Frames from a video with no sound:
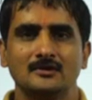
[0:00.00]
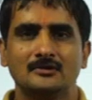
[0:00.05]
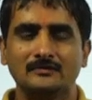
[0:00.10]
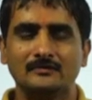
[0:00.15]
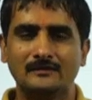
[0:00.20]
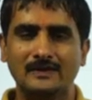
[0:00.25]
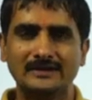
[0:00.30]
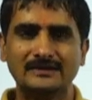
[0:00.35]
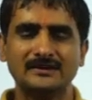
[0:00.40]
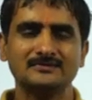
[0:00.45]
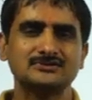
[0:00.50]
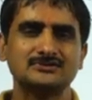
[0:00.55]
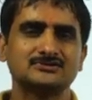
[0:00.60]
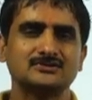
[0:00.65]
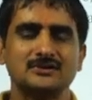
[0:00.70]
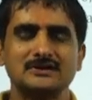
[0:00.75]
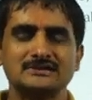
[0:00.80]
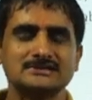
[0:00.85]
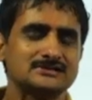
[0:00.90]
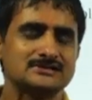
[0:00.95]
So welcome
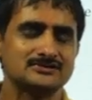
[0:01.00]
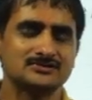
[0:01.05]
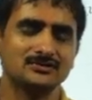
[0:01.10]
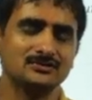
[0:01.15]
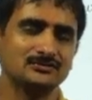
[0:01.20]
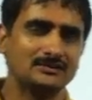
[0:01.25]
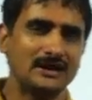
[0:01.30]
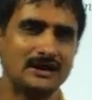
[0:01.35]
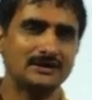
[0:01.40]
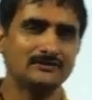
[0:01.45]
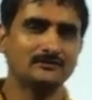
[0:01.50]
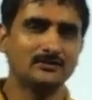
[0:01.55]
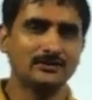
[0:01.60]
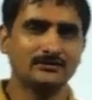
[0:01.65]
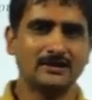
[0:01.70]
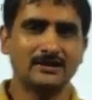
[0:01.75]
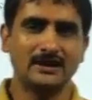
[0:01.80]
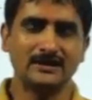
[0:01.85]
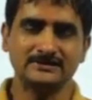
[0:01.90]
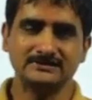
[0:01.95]
students. So that was
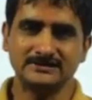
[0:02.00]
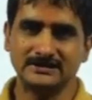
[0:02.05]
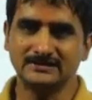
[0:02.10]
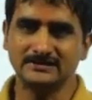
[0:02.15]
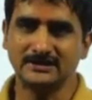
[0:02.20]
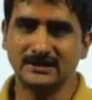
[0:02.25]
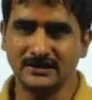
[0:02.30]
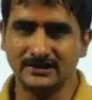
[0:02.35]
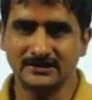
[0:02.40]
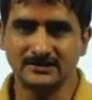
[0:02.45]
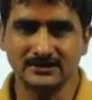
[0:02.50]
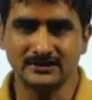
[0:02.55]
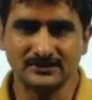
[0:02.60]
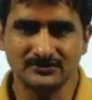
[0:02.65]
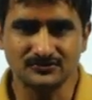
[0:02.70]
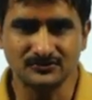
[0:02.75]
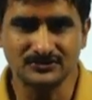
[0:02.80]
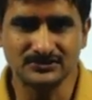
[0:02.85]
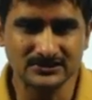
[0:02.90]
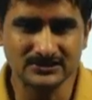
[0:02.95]
yet another
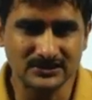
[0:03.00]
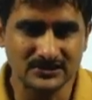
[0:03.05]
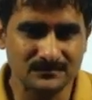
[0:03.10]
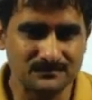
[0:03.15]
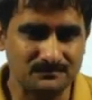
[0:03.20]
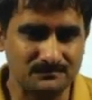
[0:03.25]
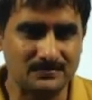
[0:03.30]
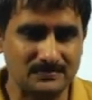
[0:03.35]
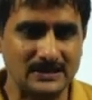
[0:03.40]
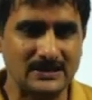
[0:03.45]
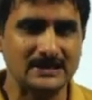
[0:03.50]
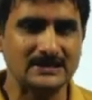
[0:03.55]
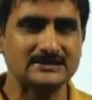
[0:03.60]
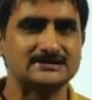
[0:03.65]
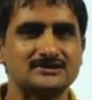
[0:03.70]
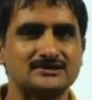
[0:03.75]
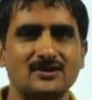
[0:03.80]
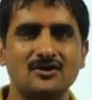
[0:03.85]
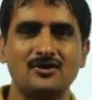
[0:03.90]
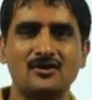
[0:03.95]
question
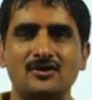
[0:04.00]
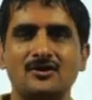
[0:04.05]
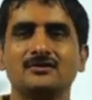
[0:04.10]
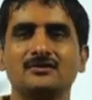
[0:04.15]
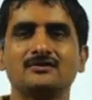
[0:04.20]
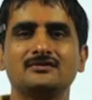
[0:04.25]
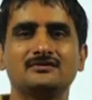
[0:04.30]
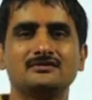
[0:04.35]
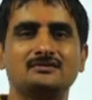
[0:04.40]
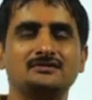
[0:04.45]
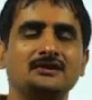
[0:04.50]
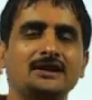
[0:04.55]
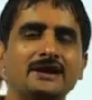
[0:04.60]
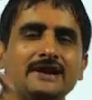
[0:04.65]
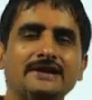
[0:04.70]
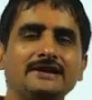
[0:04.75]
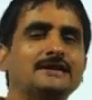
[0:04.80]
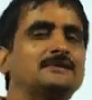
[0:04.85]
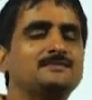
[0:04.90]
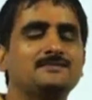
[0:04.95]
based on
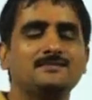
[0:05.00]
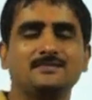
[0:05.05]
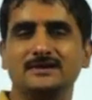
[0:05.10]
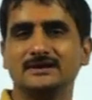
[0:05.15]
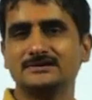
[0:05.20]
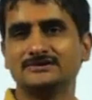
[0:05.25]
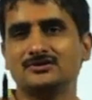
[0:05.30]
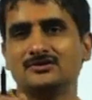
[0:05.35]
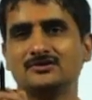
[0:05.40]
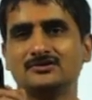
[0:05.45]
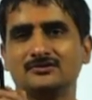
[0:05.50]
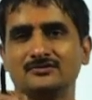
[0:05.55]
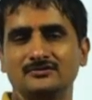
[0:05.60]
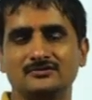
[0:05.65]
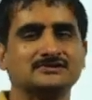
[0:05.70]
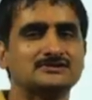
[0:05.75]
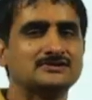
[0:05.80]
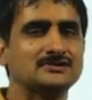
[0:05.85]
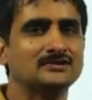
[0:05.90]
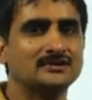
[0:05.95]

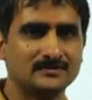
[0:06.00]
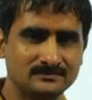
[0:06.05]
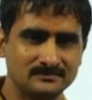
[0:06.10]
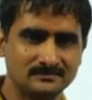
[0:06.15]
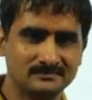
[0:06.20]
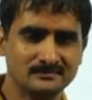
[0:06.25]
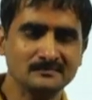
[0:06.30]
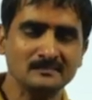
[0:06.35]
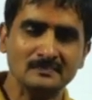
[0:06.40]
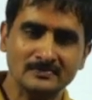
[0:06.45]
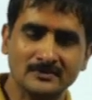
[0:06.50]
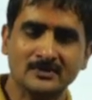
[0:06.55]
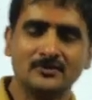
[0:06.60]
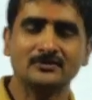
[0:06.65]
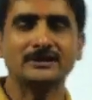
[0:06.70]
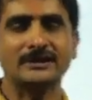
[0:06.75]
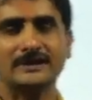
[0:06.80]
Rolle's theorem. Okay,